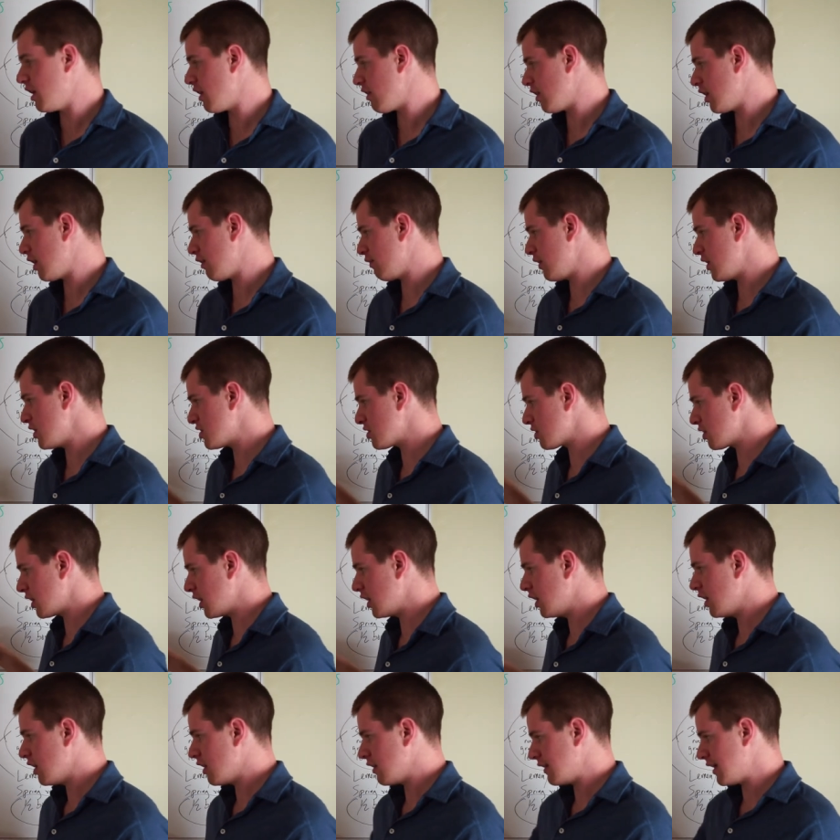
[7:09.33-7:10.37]
And then
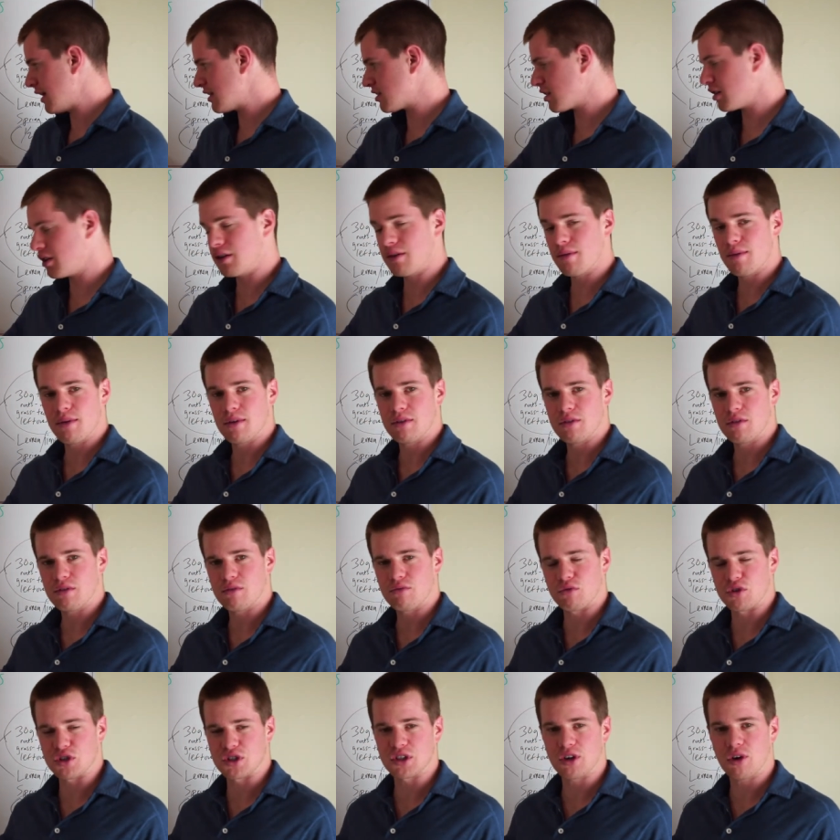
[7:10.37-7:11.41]
eventually, that's going to
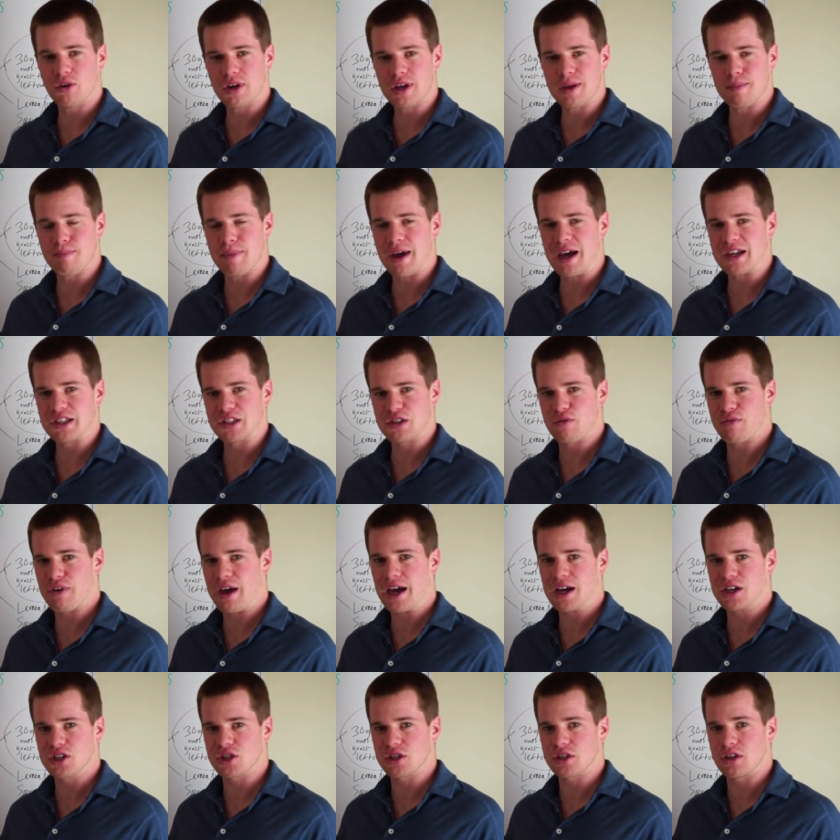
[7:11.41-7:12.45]
result in massive
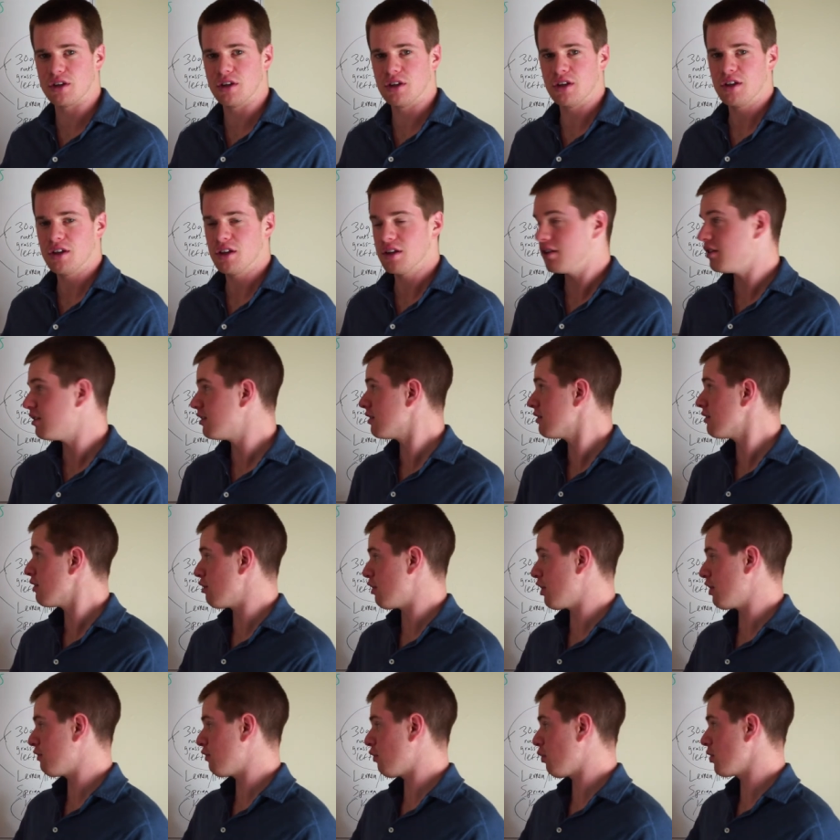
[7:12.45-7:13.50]
action,
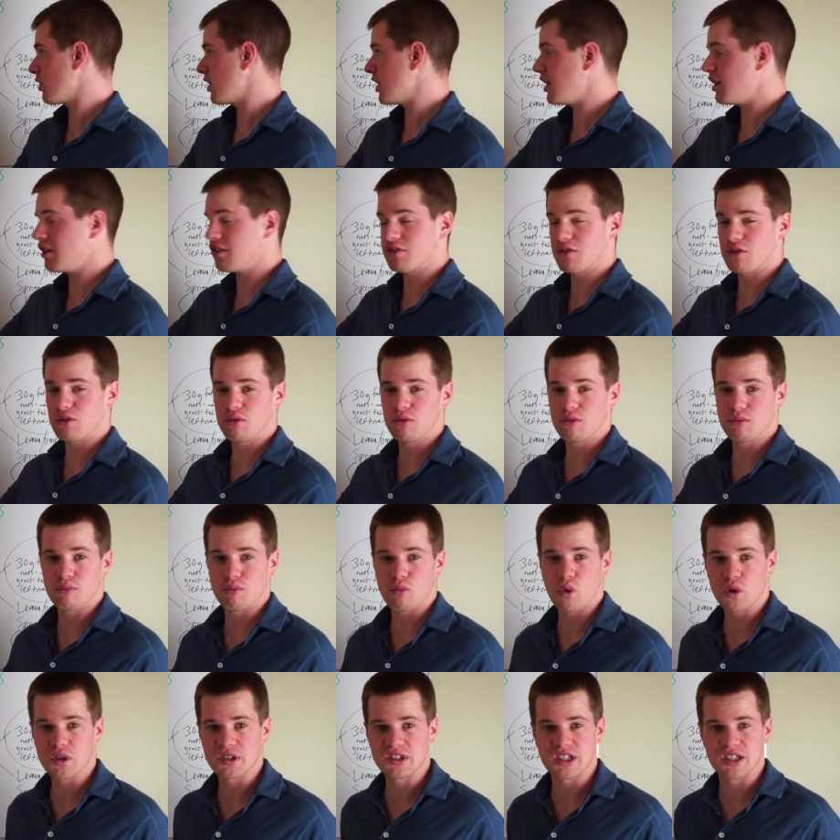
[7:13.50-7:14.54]
therefore leading to
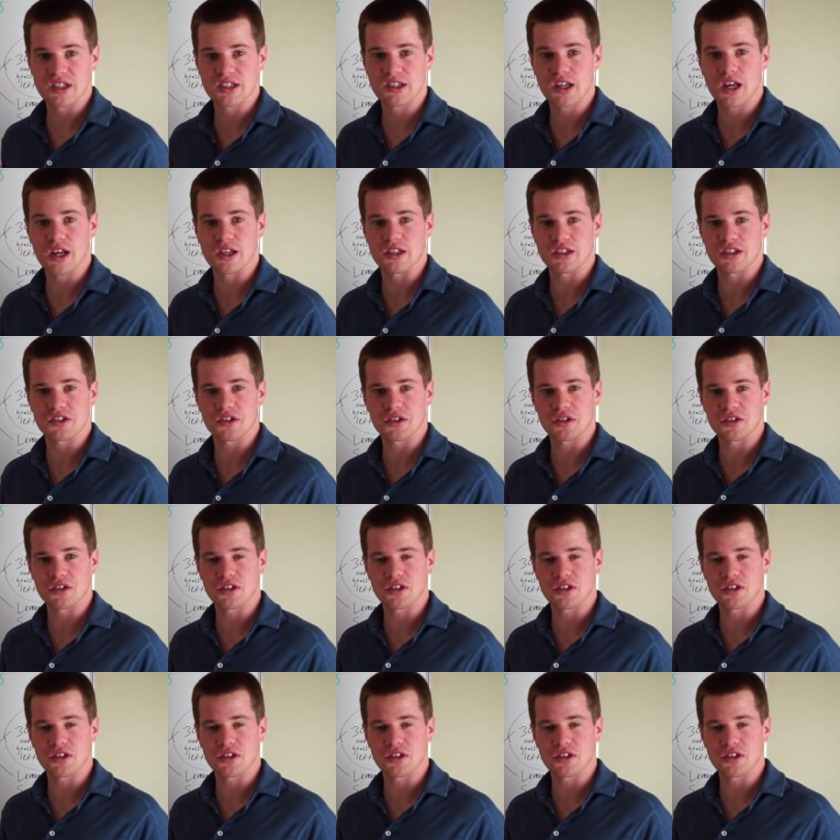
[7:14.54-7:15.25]
more success.